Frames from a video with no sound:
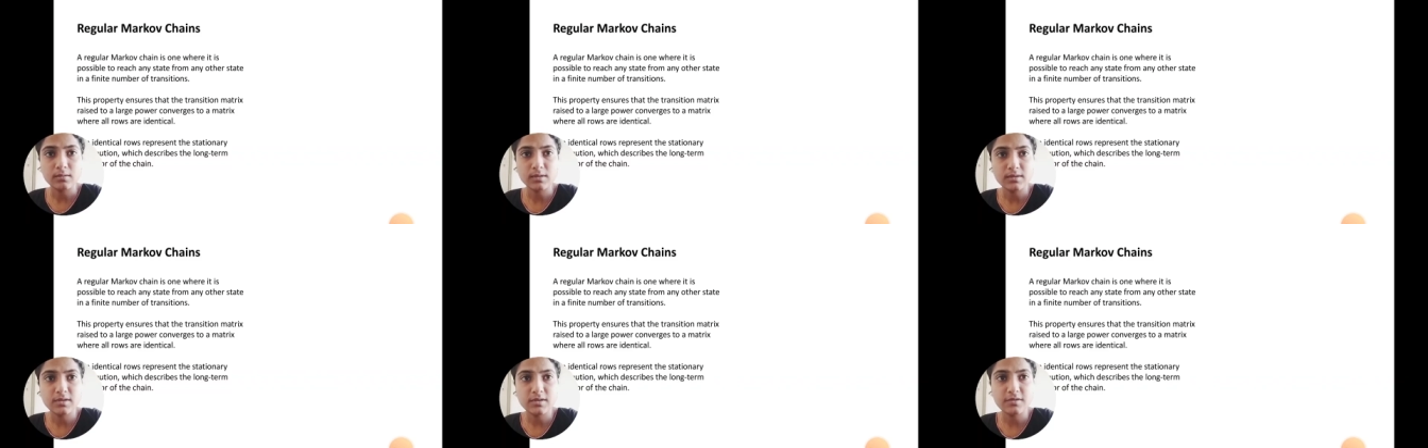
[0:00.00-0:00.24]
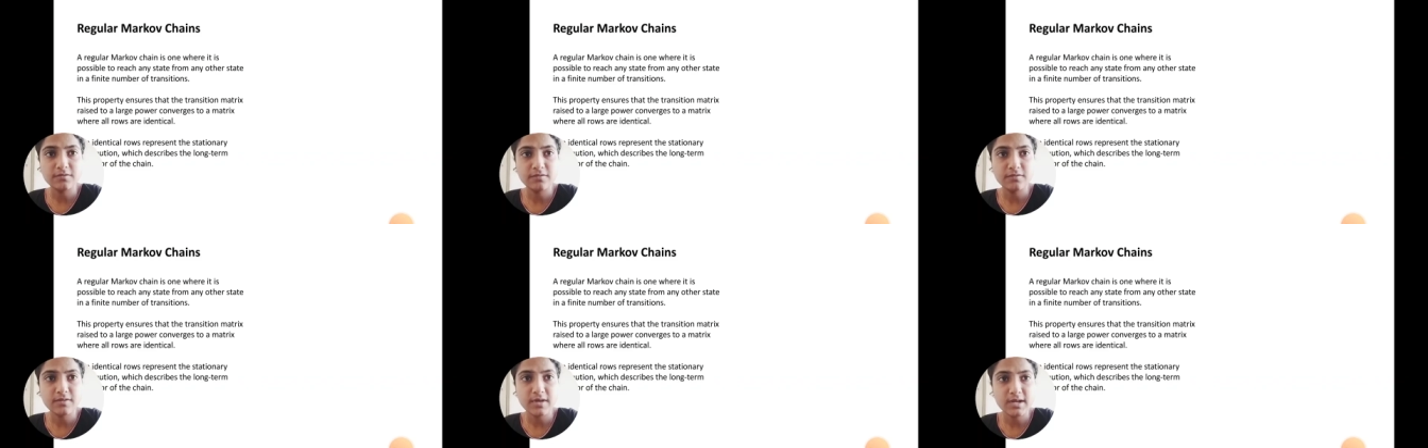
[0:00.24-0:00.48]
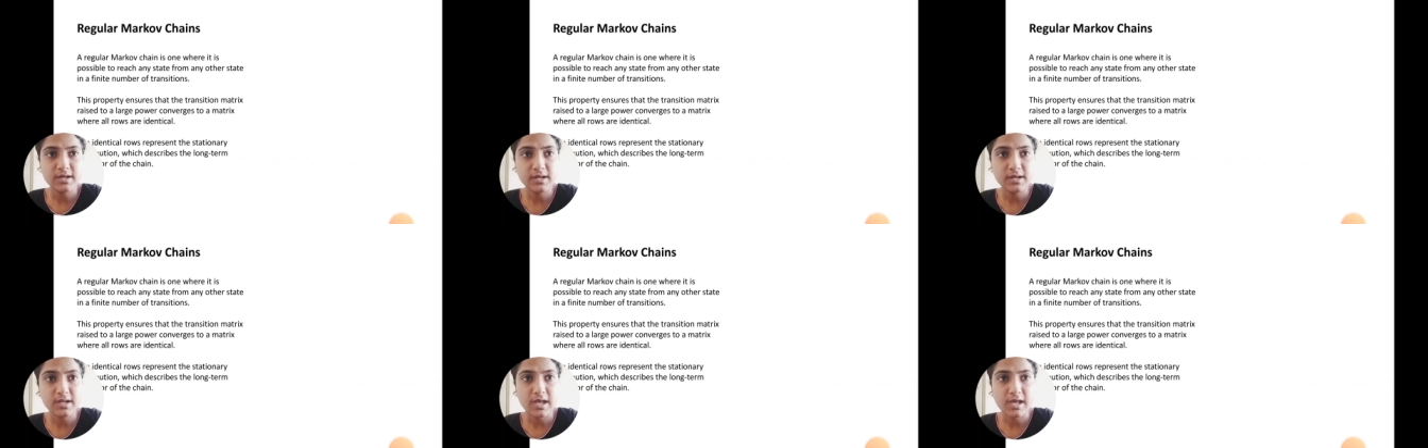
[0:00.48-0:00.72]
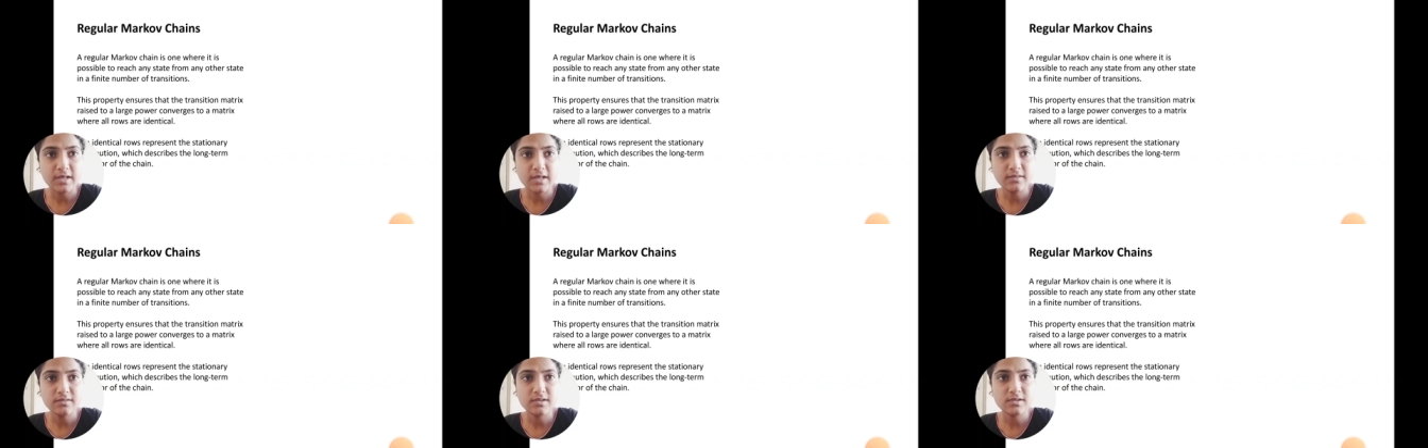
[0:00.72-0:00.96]
defined
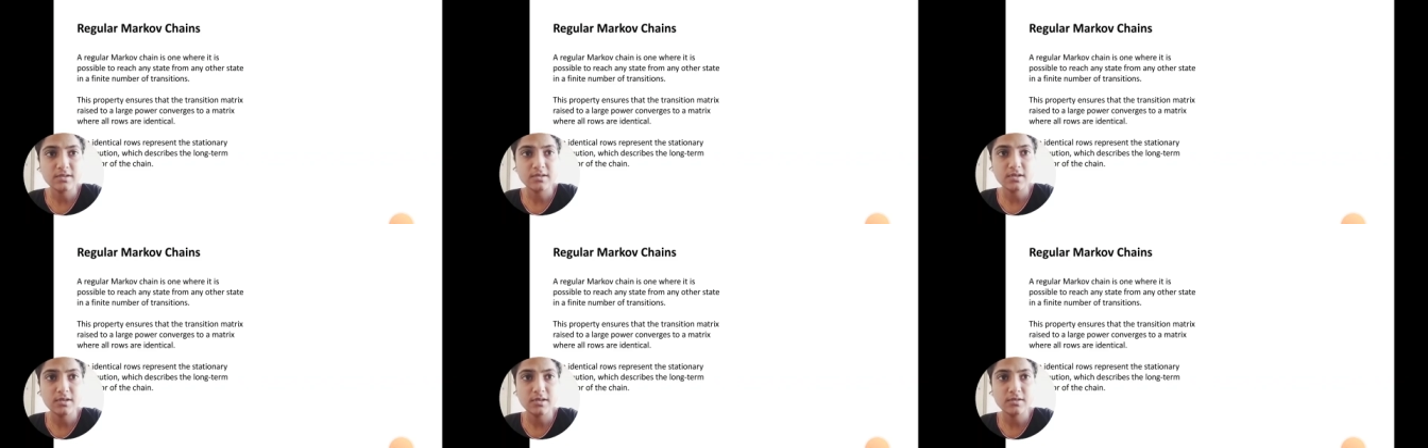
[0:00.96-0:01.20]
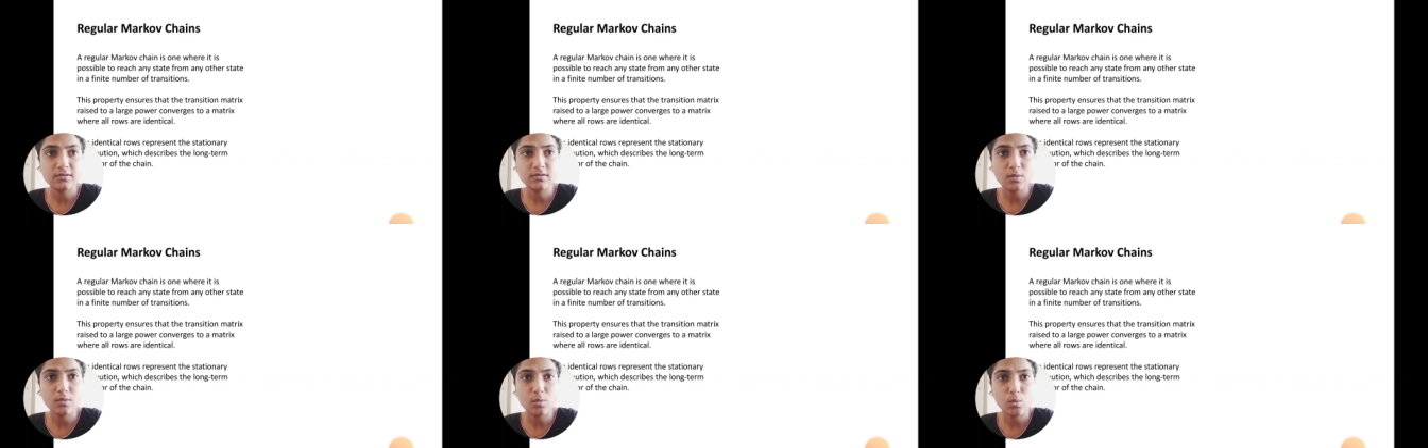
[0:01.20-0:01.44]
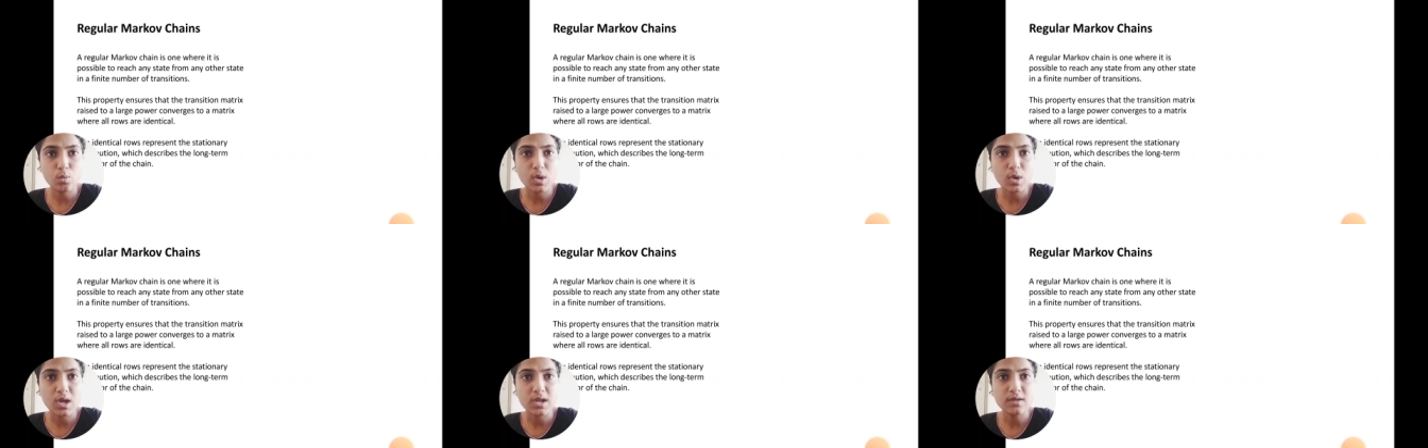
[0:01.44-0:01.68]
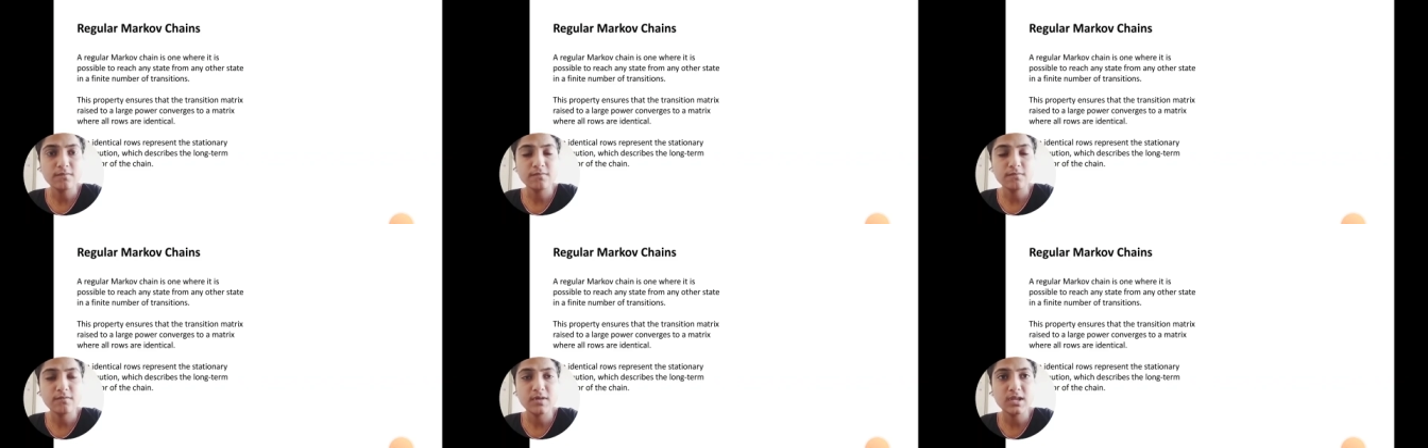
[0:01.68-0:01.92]
as it is the
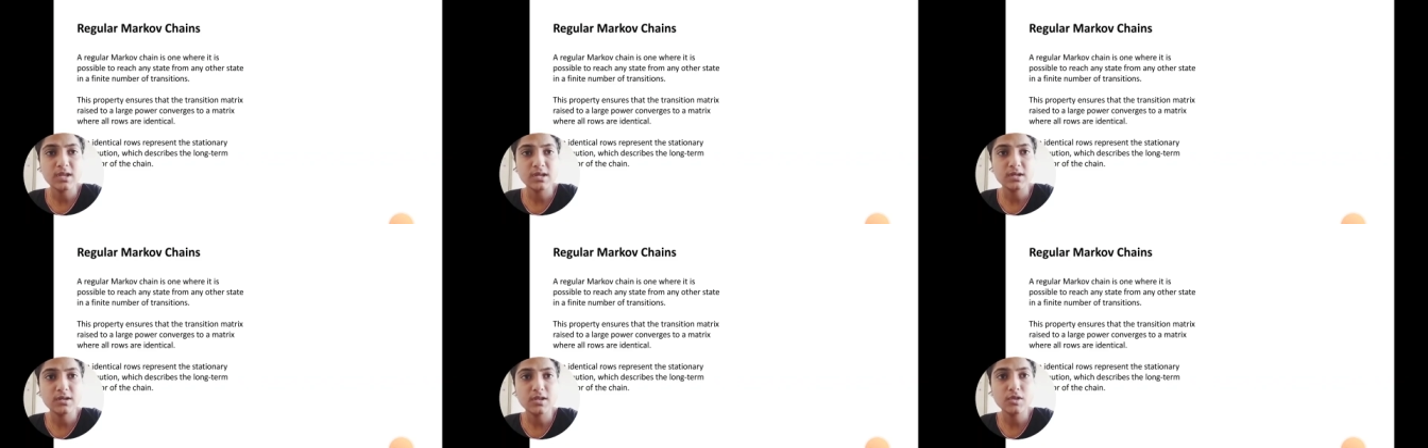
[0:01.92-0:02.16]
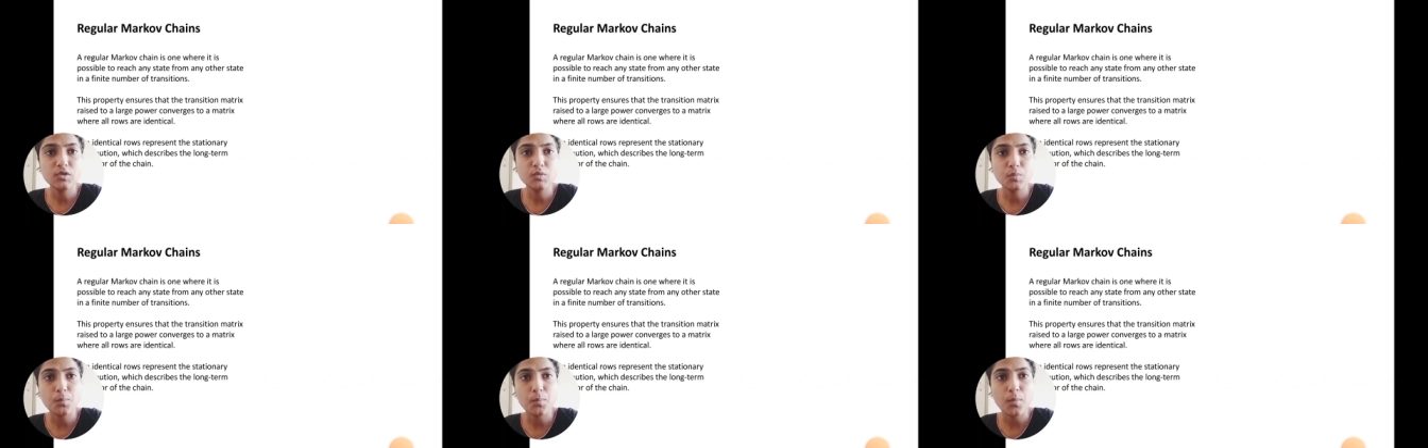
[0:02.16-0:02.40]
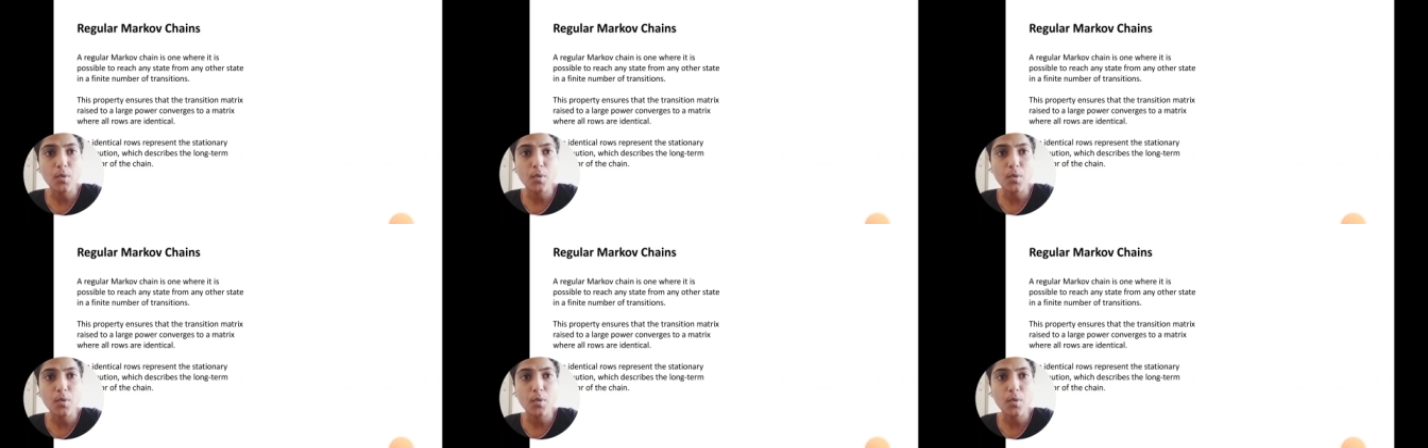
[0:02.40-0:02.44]
one where it is